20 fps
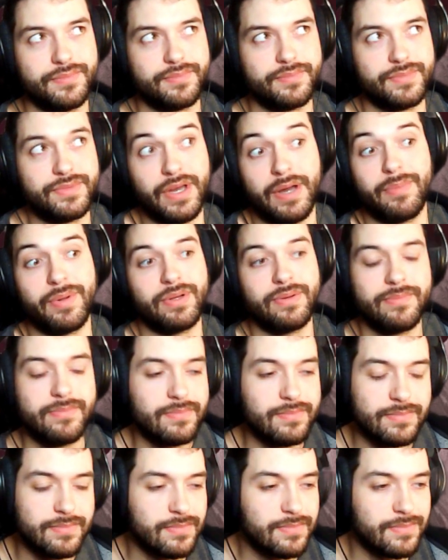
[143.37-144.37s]
double
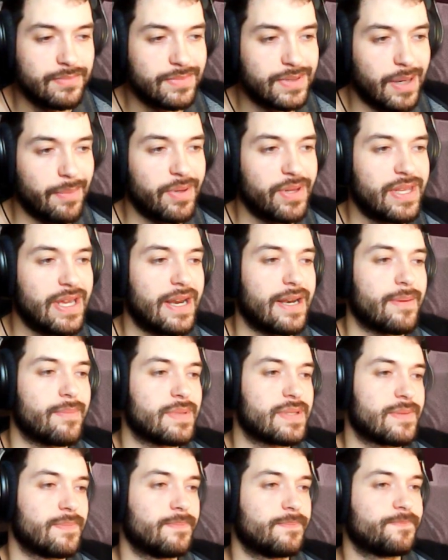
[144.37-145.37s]
the
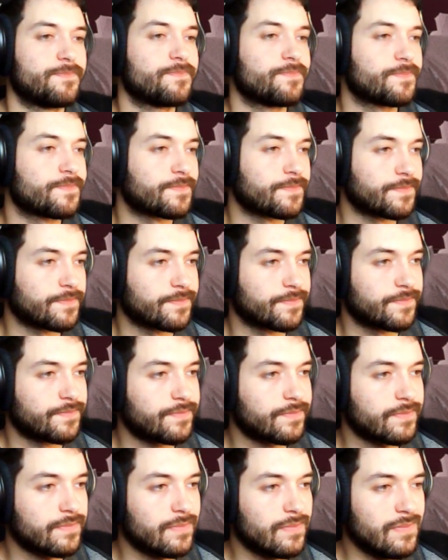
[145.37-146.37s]
items.
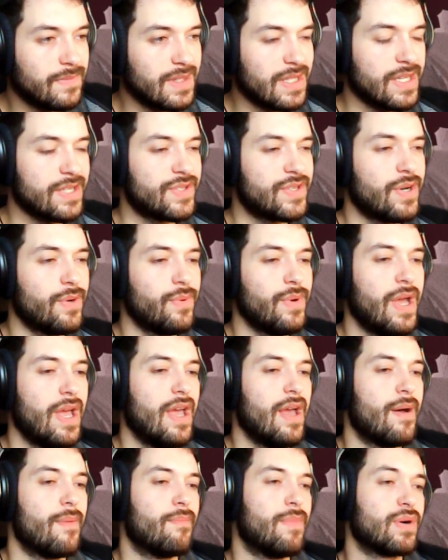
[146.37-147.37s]
So
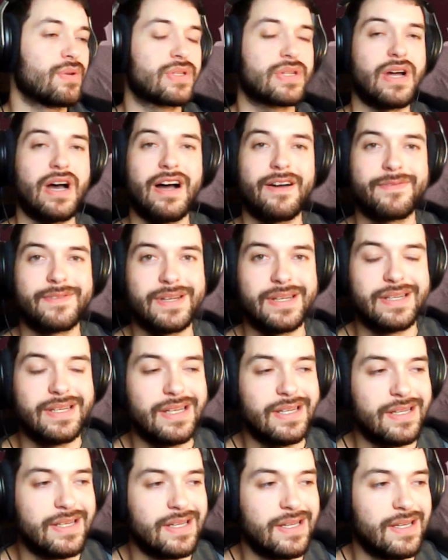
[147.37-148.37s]
most
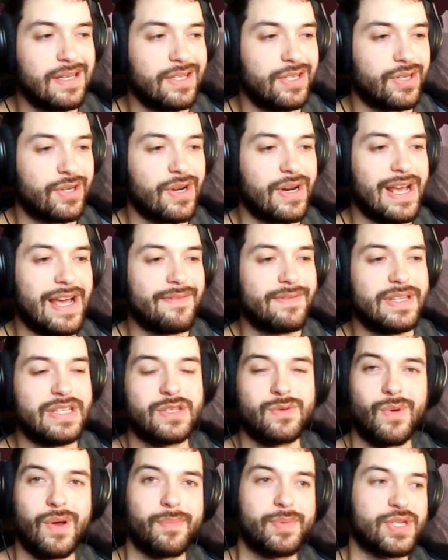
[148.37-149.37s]
often, you're going to have these
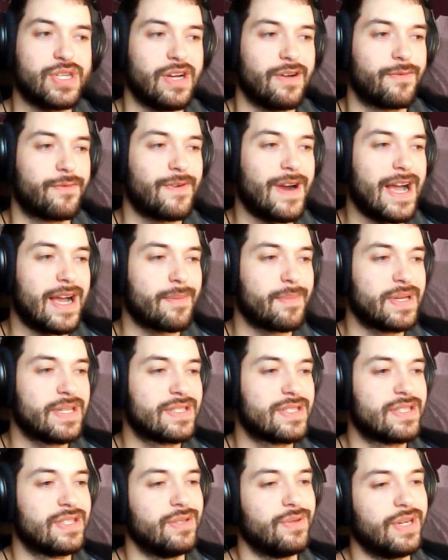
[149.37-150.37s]
swamp shell fragments.